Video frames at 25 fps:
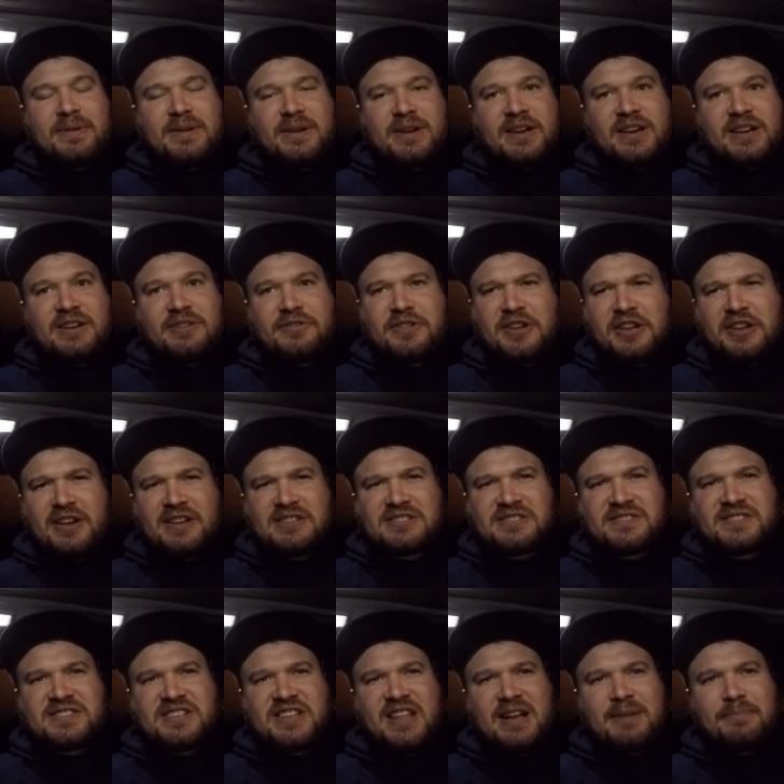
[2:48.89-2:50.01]
Uh, I don't think you guys
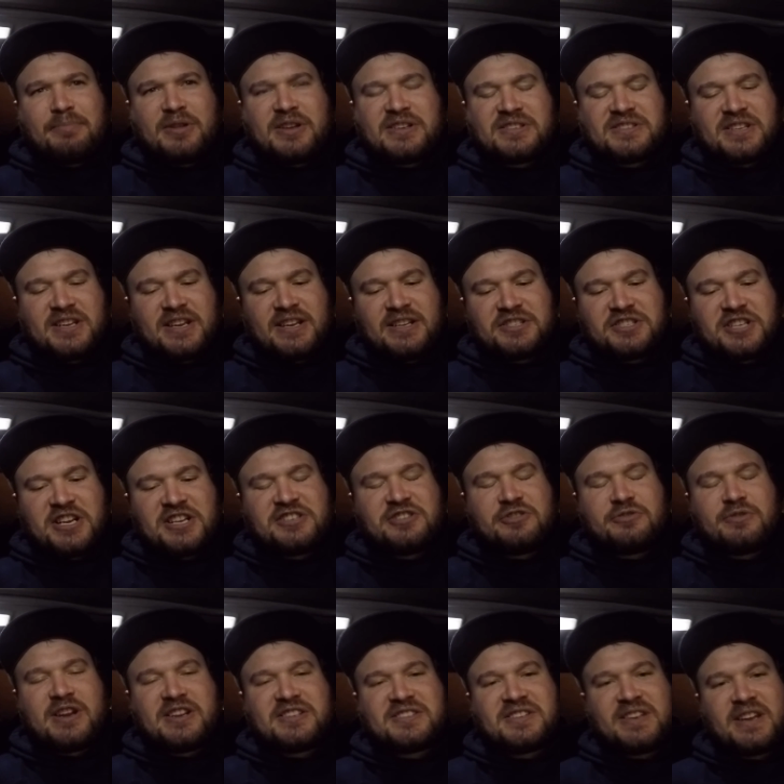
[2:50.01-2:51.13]
have seen that place yet,
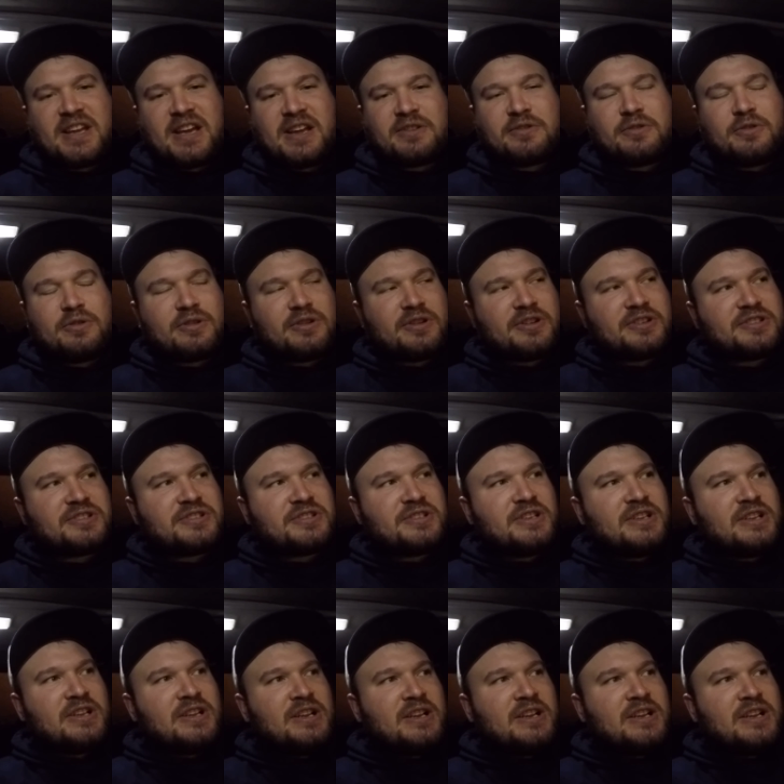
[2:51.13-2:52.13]
J2 Racing headquarters.